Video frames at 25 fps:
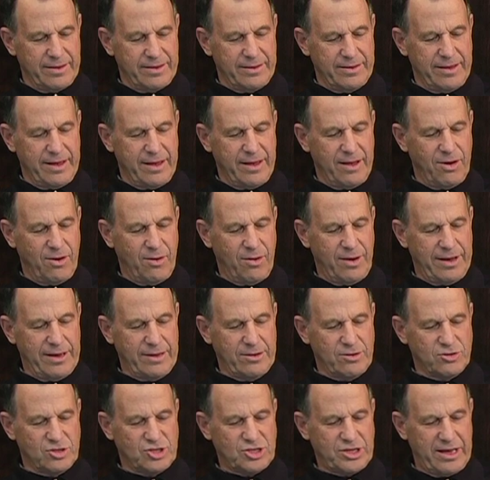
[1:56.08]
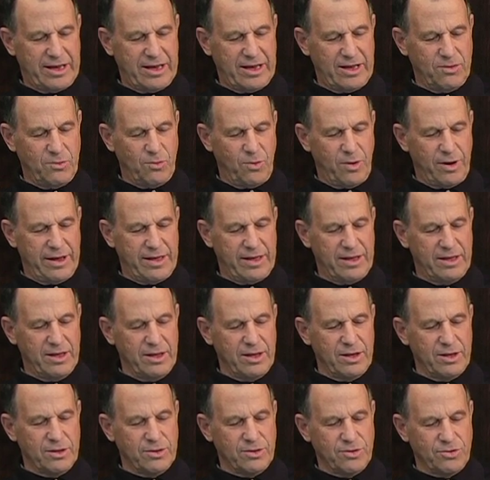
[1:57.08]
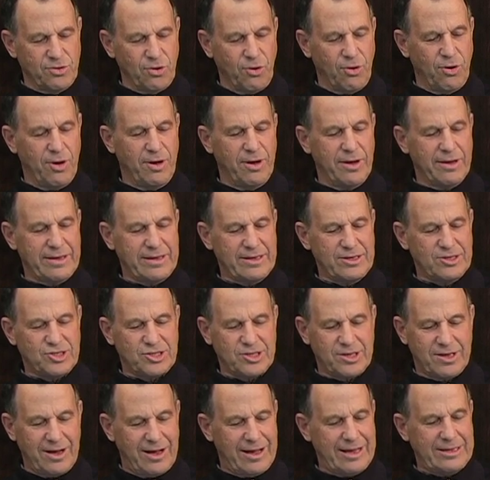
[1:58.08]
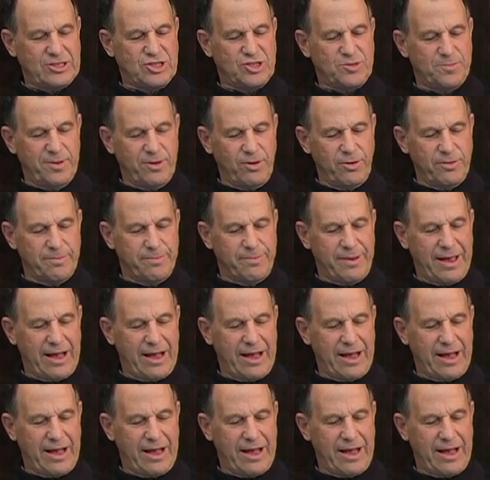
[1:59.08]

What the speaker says: Now I understand why dog is God spelled